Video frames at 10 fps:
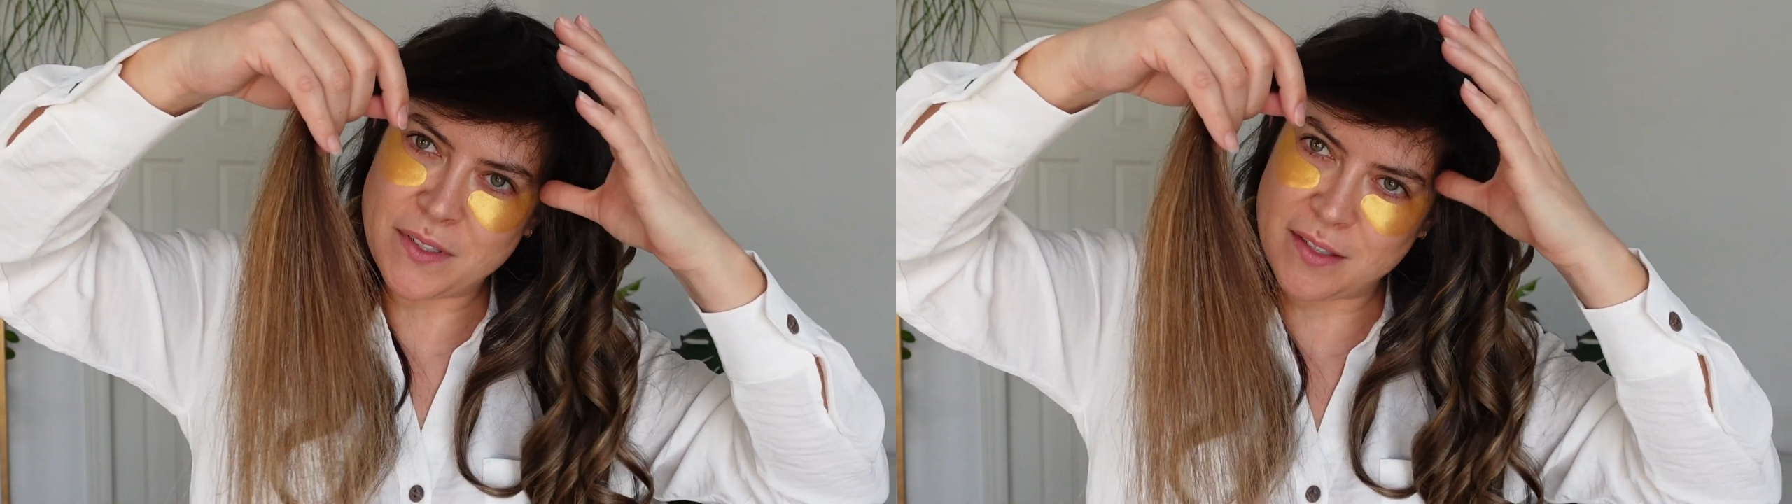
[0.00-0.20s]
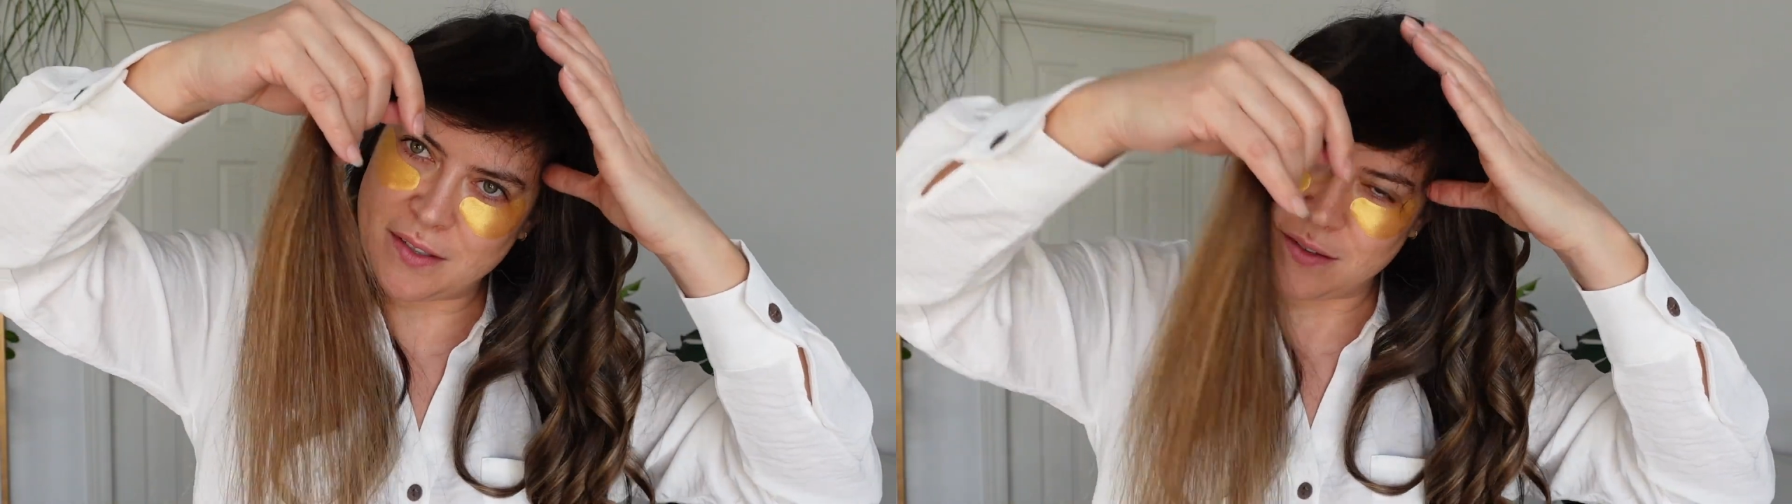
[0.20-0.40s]

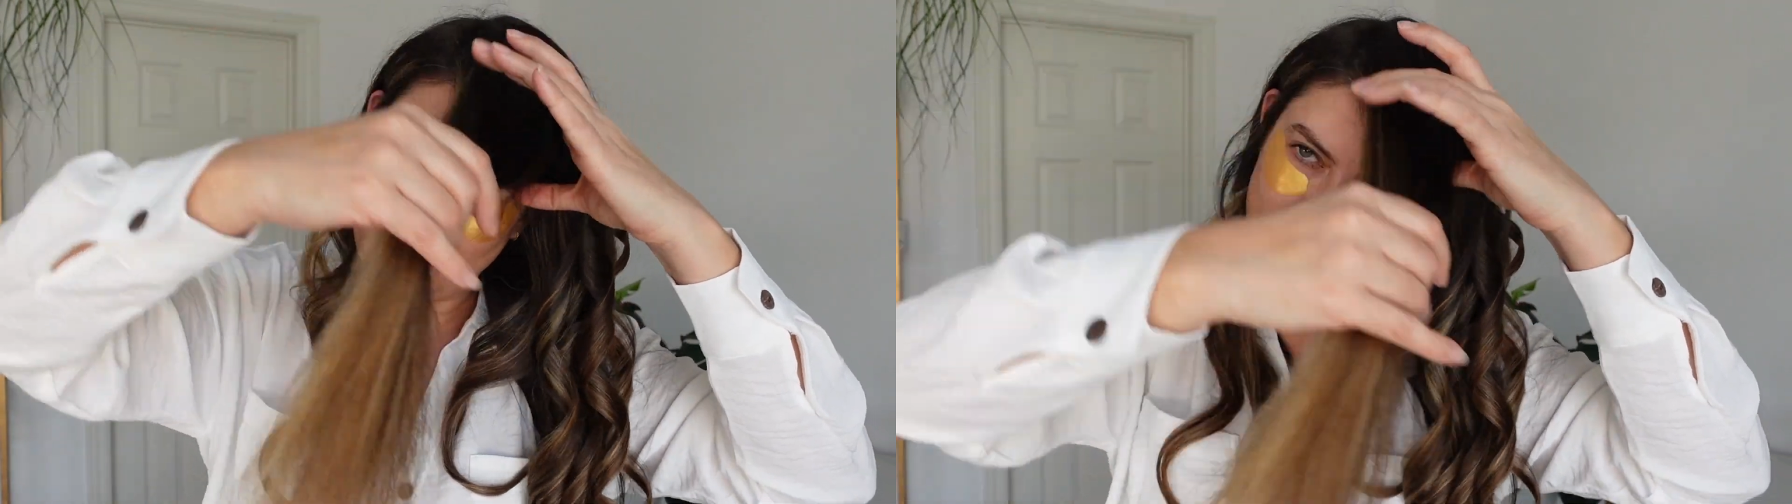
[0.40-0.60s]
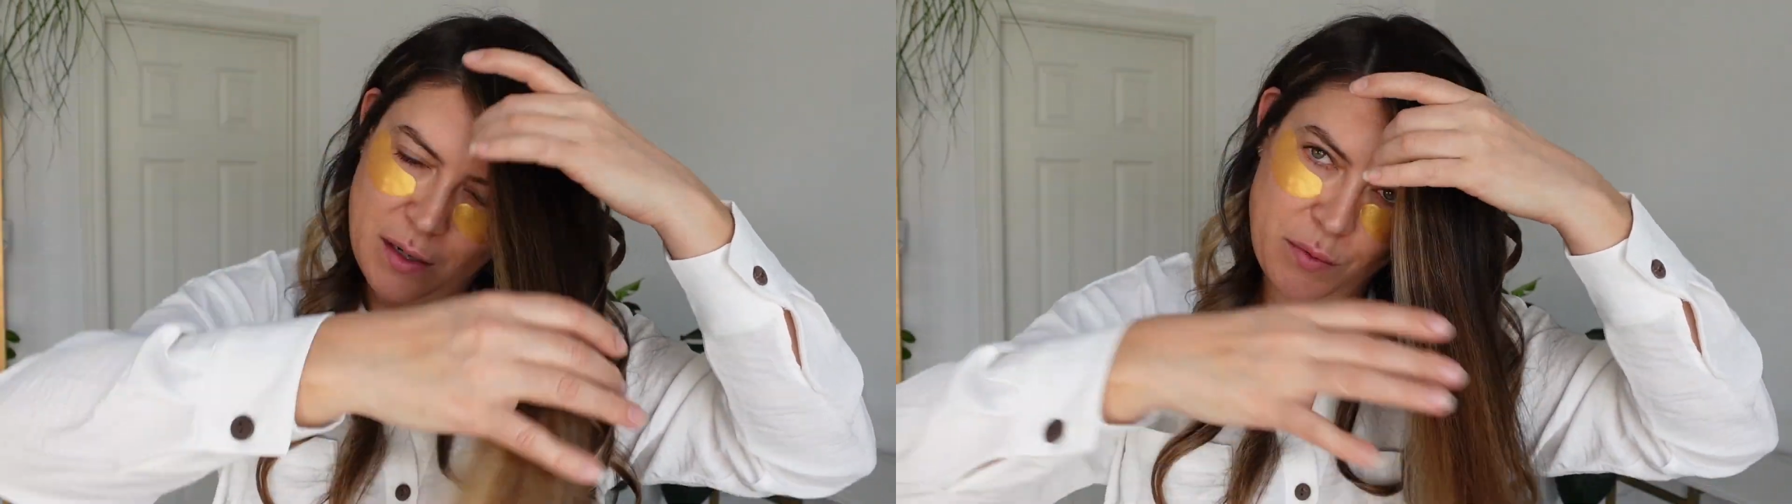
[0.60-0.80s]

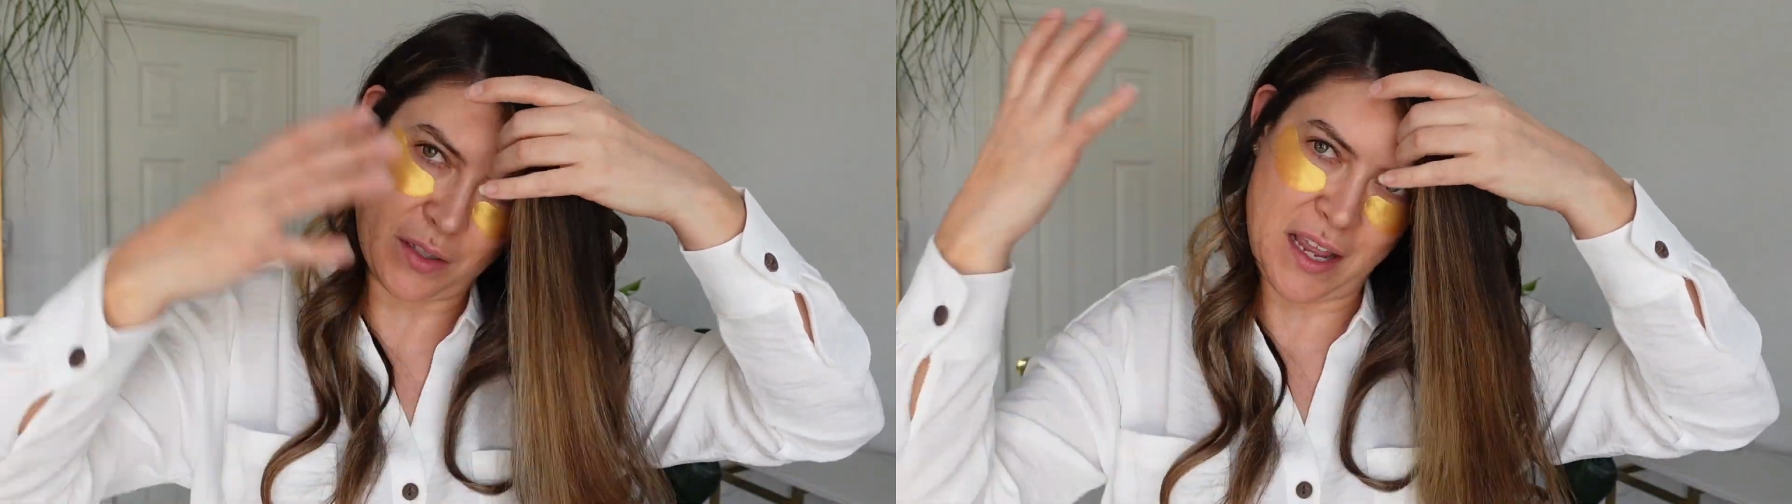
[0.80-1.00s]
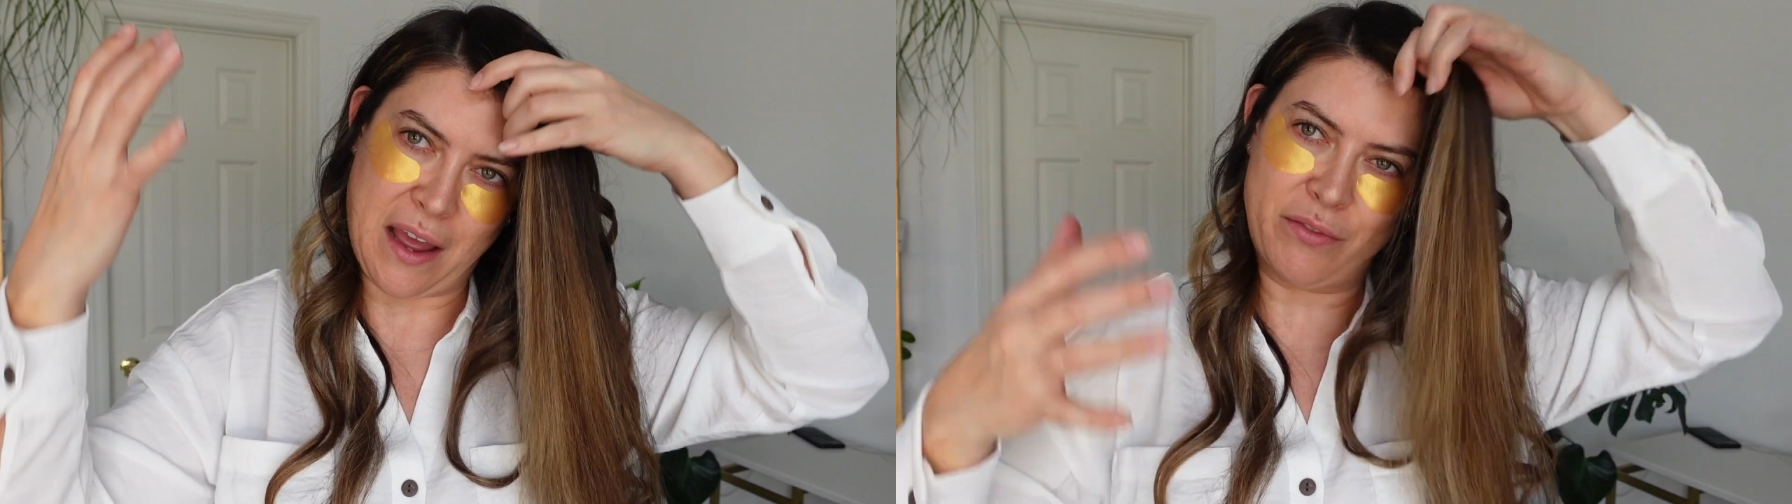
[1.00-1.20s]
so that it
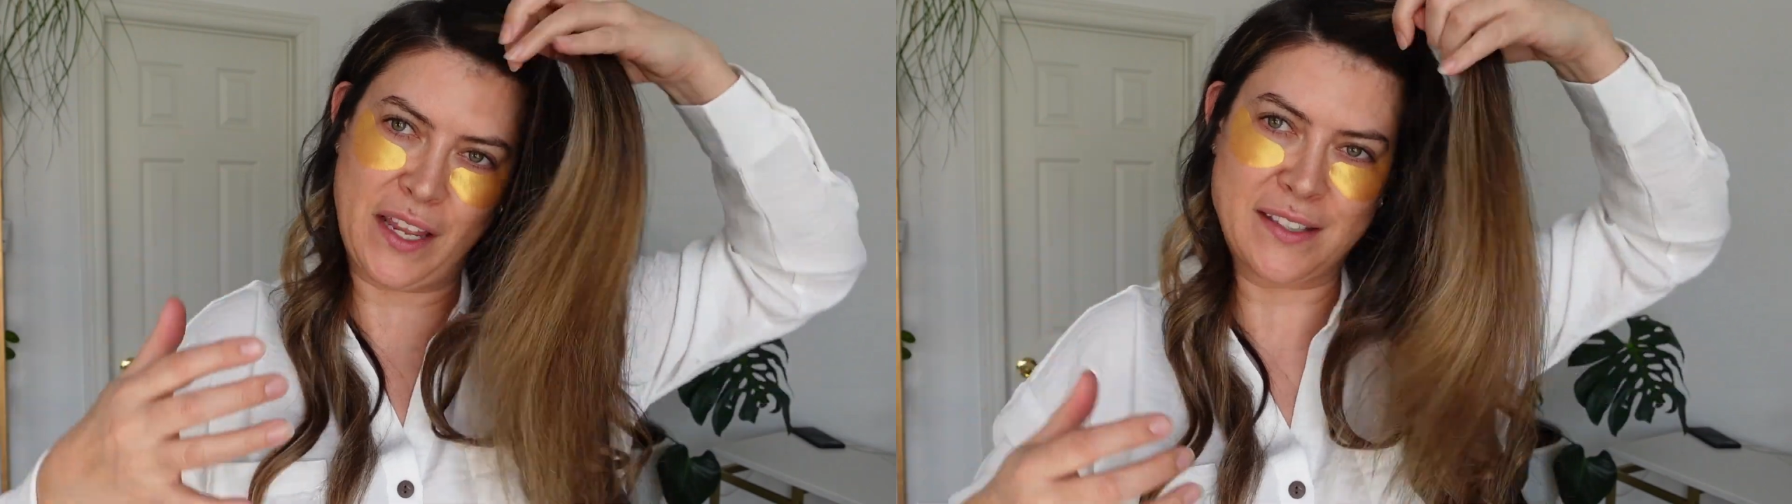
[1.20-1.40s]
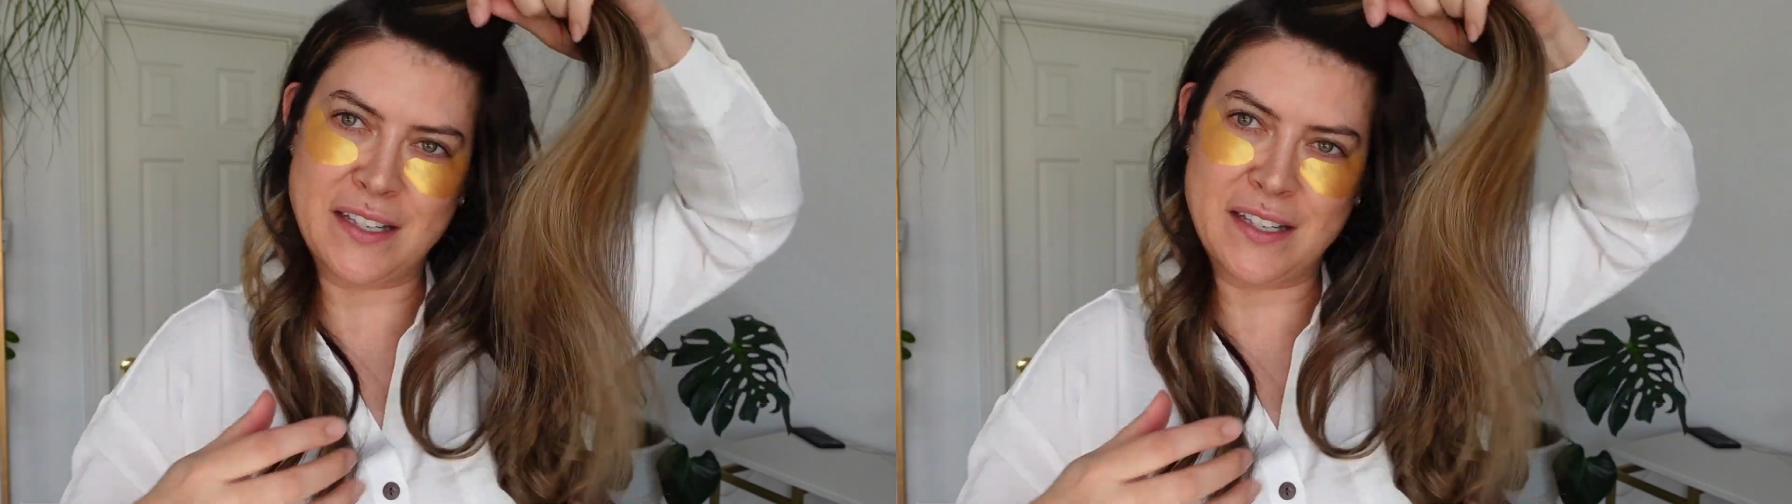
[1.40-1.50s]
would have like,